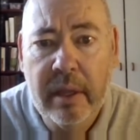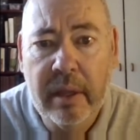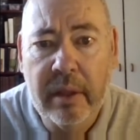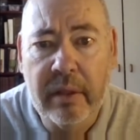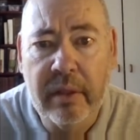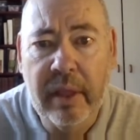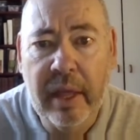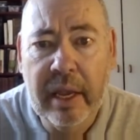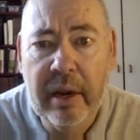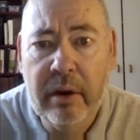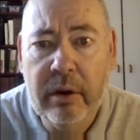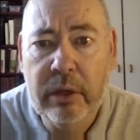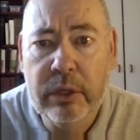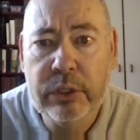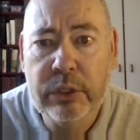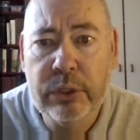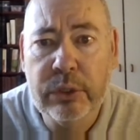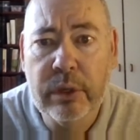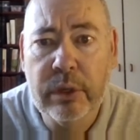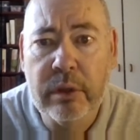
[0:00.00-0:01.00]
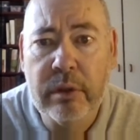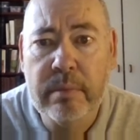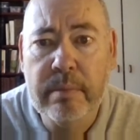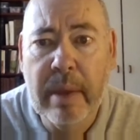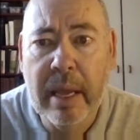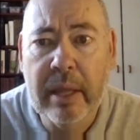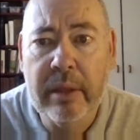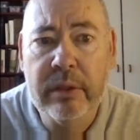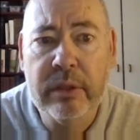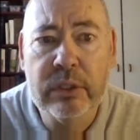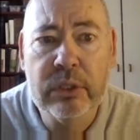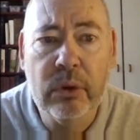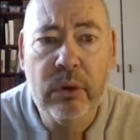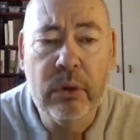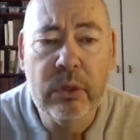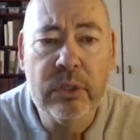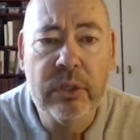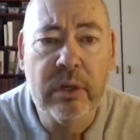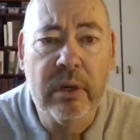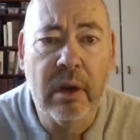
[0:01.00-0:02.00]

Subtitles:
There Judith met the daughter